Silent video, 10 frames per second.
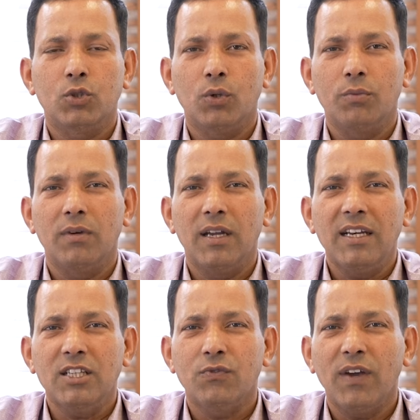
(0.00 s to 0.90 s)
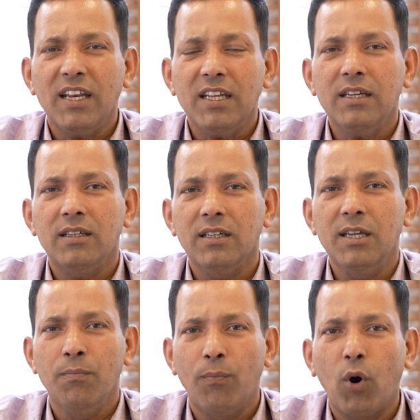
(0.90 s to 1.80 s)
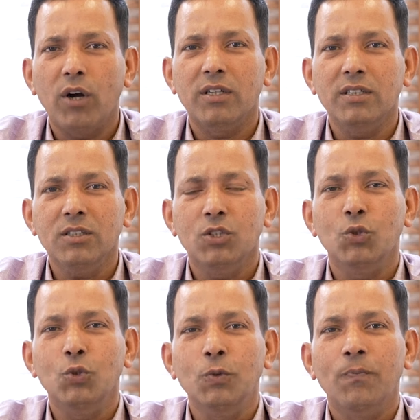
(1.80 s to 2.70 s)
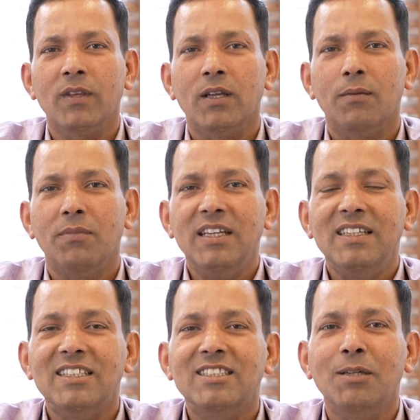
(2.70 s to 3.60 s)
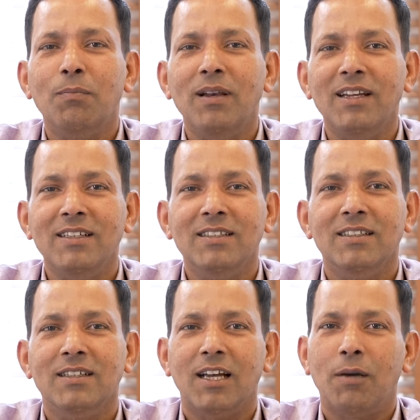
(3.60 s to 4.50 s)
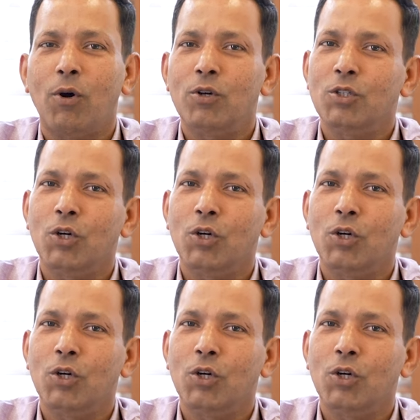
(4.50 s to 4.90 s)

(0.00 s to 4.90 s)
So it is very important to be disciplined about